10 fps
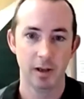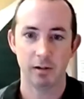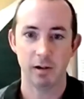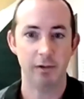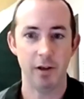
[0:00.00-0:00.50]

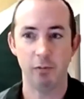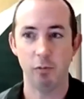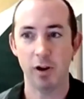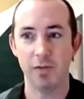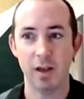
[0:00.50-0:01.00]
right? If
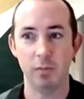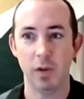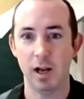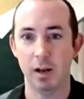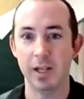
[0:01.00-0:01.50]
one of them
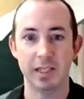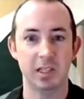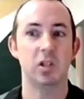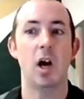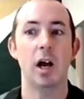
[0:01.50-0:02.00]
gets
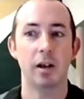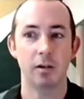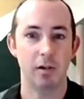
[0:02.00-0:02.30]
stuck,